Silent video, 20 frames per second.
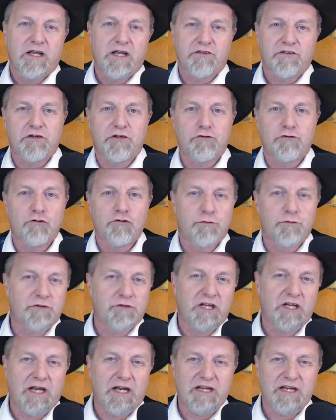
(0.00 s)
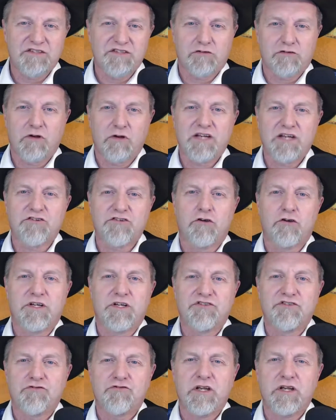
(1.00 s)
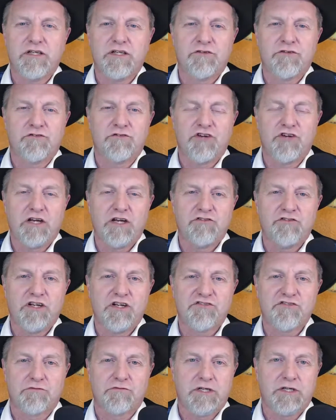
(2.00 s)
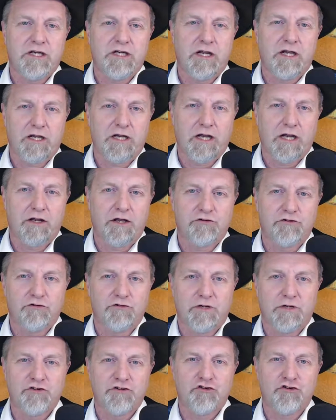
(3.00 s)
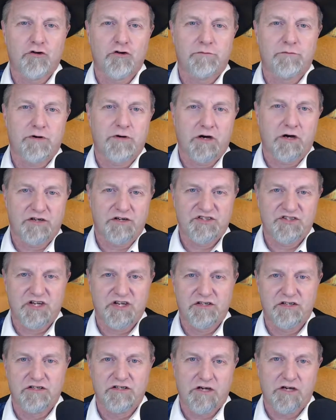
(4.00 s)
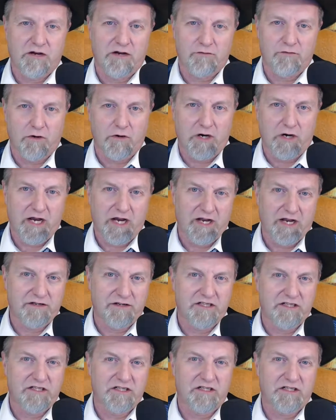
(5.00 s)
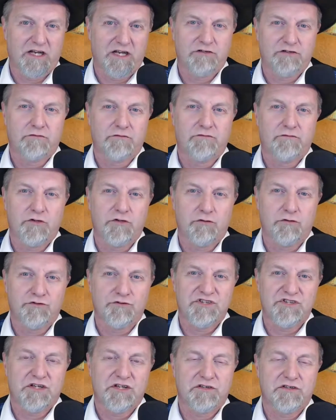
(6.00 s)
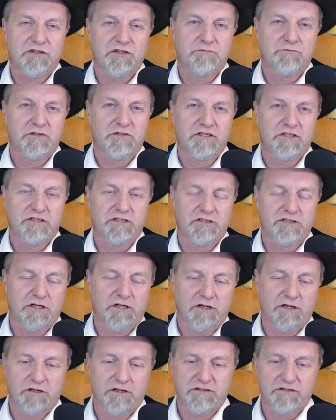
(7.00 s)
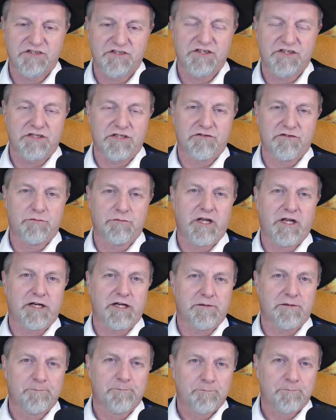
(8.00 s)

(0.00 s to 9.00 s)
The group realize that Krasko is trying to change history to ensure Parks never had to refuse the seat to Blake.